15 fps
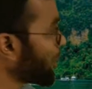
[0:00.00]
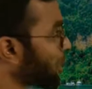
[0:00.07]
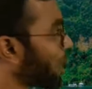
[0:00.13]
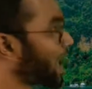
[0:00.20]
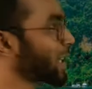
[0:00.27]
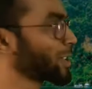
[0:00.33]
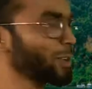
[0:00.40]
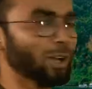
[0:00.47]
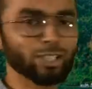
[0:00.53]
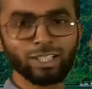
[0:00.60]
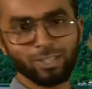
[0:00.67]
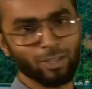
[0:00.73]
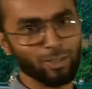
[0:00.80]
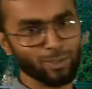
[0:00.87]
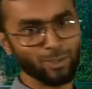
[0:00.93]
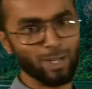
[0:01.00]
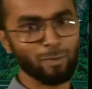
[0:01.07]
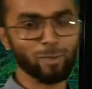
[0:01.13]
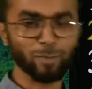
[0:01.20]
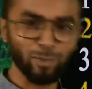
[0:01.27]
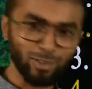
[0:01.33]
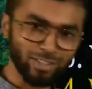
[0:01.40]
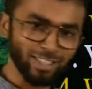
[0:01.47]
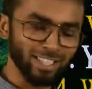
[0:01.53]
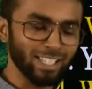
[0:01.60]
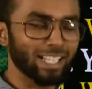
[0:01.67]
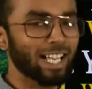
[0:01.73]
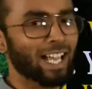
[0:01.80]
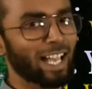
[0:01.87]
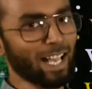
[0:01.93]
you were not a doctor ami bolchi
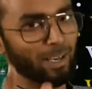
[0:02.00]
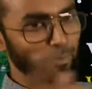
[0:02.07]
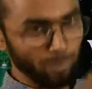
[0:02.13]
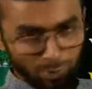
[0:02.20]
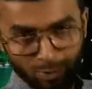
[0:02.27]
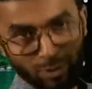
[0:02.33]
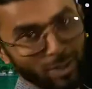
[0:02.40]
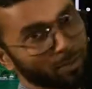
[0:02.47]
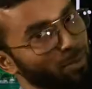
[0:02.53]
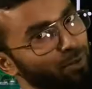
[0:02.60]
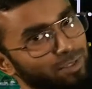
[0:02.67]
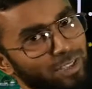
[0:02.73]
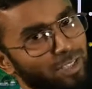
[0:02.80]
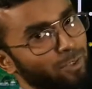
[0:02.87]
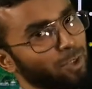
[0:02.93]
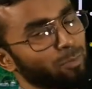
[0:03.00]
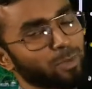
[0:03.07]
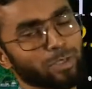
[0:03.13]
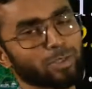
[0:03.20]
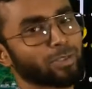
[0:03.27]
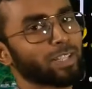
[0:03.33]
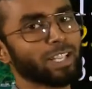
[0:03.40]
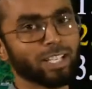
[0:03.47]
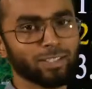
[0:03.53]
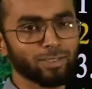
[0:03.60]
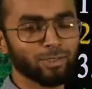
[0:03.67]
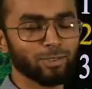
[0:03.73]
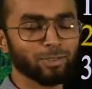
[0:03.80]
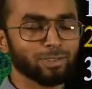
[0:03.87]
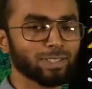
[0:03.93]
bondher moddhe conversation e
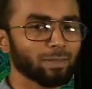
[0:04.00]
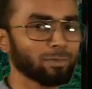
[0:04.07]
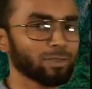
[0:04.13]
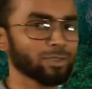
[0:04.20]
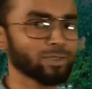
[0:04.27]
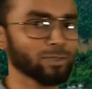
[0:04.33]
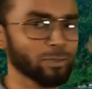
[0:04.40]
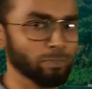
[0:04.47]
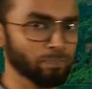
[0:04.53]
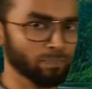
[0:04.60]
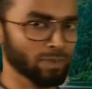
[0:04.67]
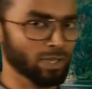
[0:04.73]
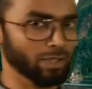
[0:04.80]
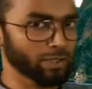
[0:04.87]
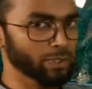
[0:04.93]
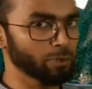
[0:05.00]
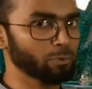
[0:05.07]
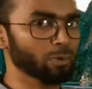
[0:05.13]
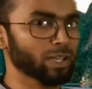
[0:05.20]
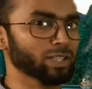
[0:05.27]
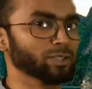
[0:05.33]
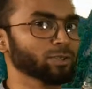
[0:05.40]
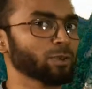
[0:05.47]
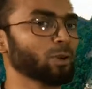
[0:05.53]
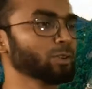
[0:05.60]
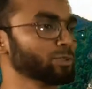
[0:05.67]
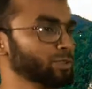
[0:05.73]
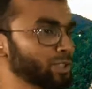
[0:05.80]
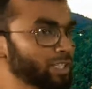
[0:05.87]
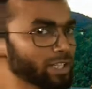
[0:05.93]
gecho je bolcho you were
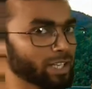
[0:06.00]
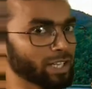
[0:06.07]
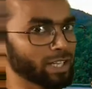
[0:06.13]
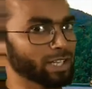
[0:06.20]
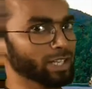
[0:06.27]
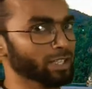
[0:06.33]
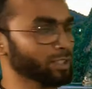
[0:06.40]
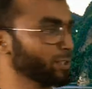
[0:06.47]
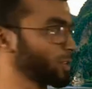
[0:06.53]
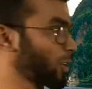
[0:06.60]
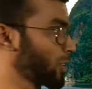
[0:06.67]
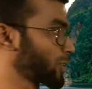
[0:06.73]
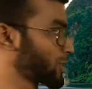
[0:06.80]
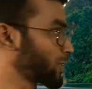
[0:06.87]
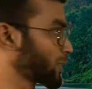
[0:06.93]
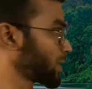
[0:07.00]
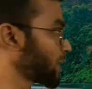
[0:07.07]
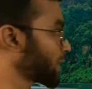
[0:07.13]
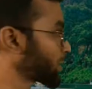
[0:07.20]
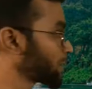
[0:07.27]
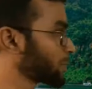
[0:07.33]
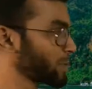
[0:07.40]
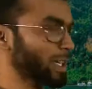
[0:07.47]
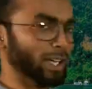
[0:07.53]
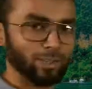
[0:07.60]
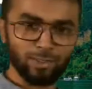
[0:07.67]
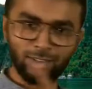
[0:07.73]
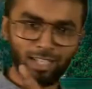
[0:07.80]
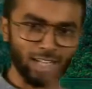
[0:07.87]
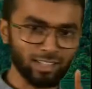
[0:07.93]
not a doctor tumi
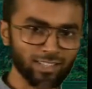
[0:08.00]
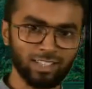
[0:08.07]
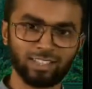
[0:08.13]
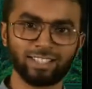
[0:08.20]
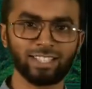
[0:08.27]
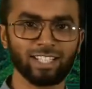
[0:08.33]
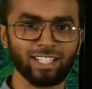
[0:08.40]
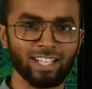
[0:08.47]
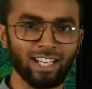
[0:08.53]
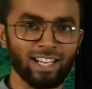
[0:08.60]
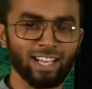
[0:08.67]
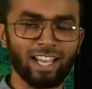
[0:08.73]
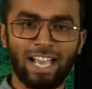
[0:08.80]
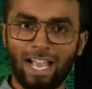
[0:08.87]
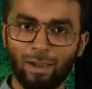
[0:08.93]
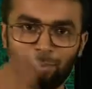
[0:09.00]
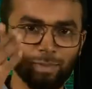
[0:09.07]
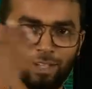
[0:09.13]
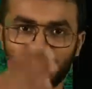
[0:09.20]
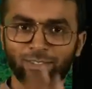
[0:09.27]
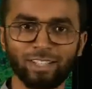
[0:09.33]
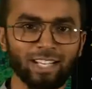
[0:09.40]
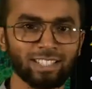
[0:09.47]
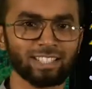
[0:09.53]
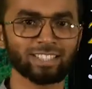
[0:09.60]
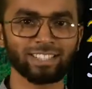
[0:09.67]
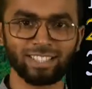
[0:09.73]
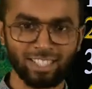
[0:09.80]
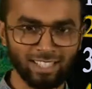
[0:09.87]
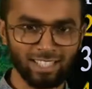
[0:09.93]
ekjon doctor chile na apni ekjon doctor
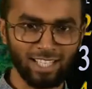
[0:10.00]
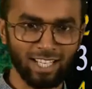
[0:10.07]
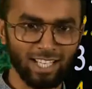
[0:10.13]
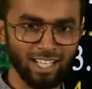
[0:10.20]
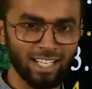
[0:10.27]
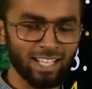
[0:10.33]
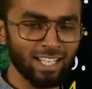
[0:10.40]
chilen na